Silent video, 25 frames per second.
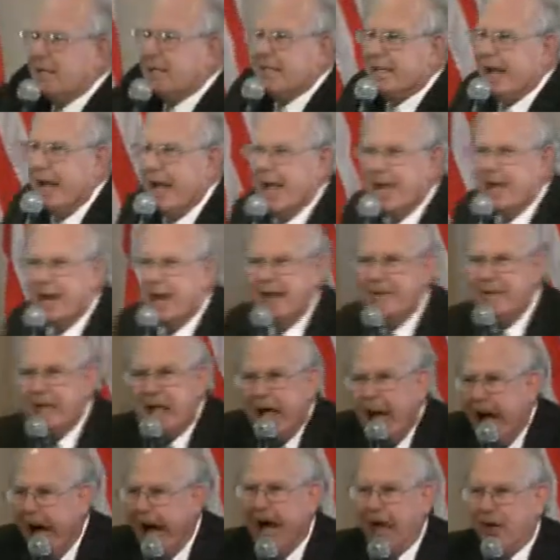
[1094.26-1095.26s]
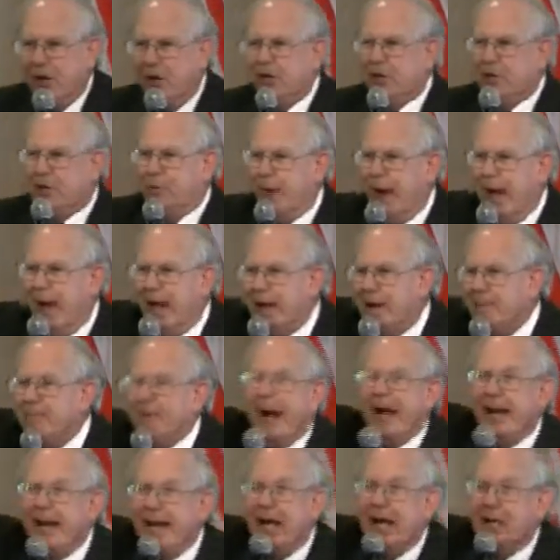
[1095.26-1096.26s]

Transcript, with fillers: stand. I looked around; everybody